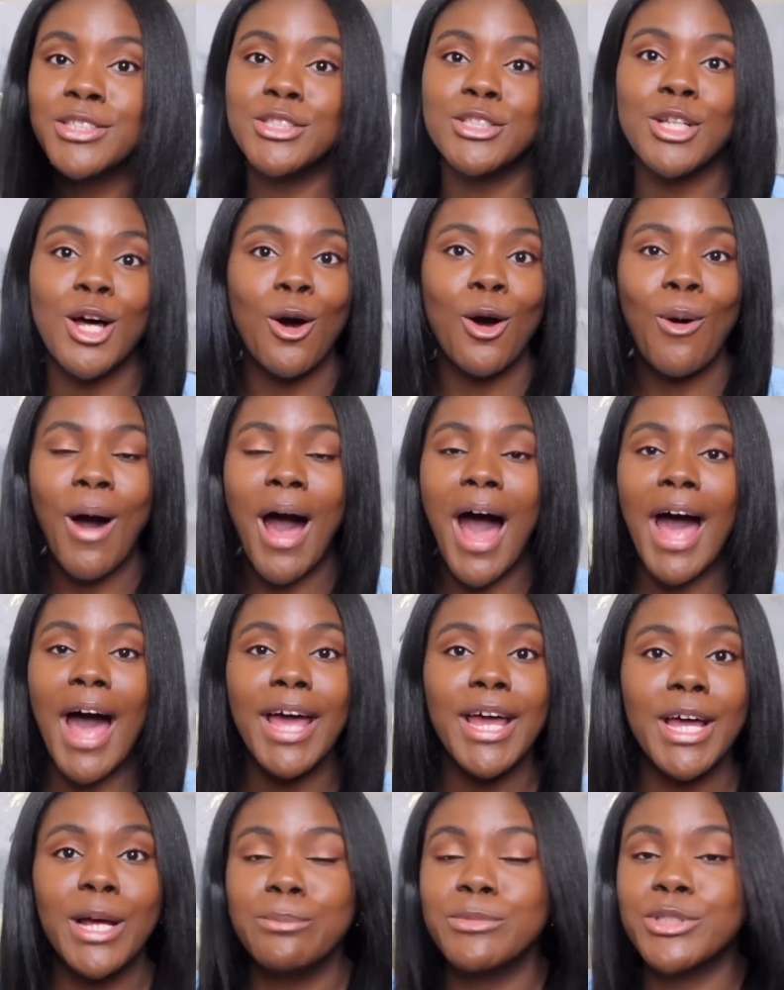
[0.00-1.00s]
So
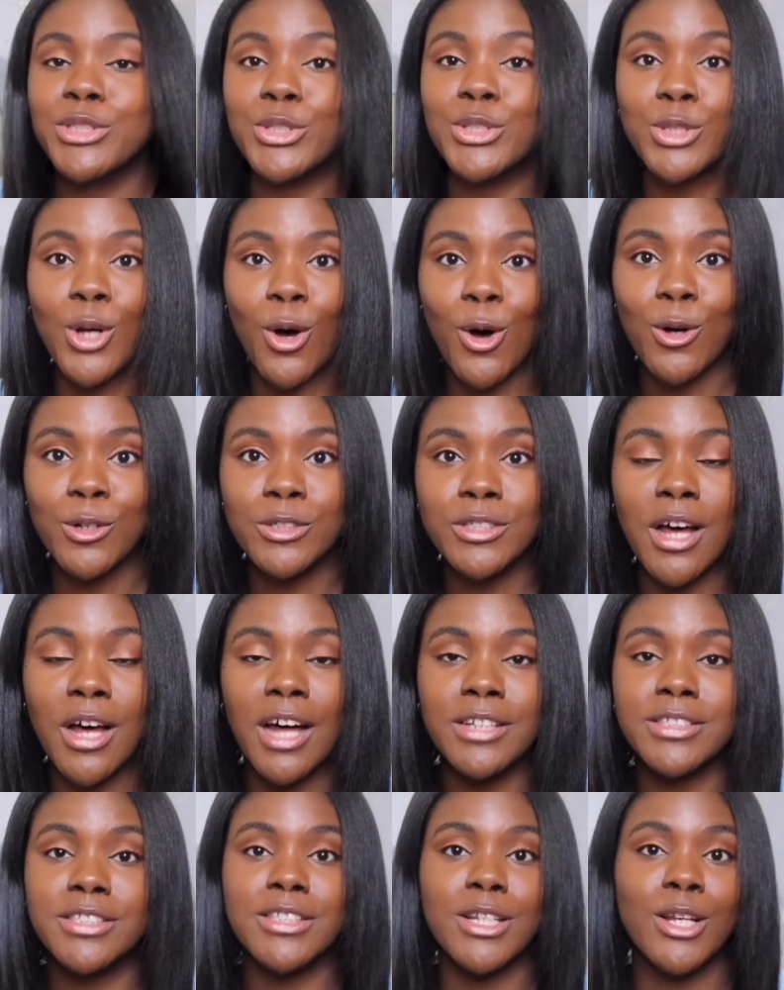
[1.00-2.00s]
I am sold
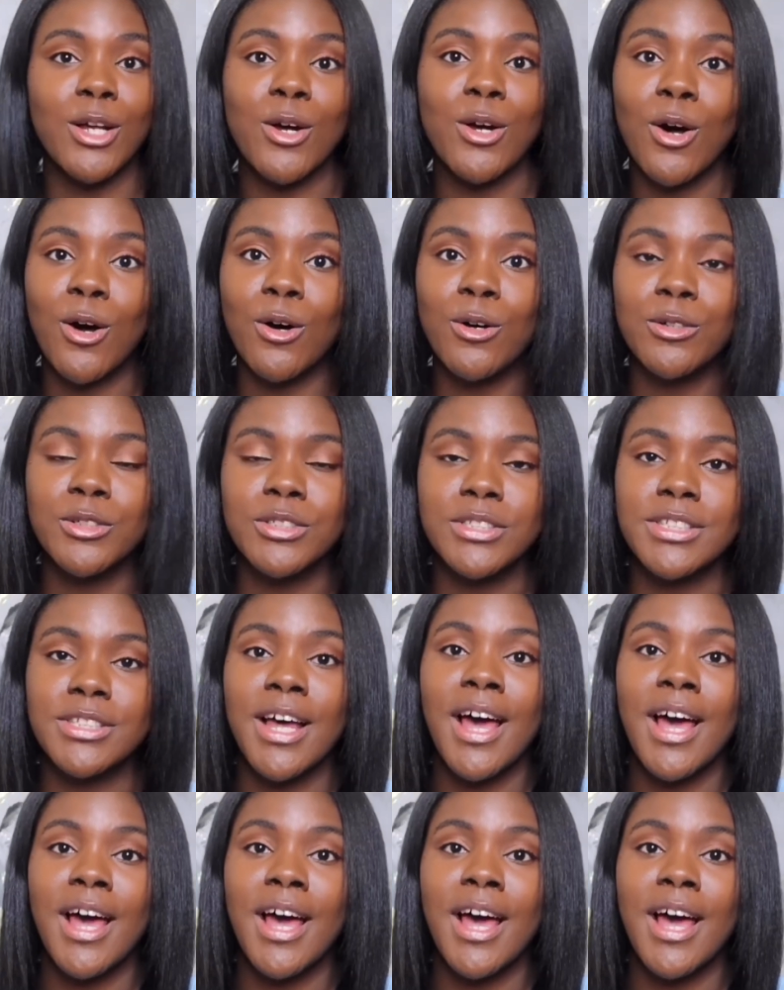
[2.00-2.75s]
on silicones.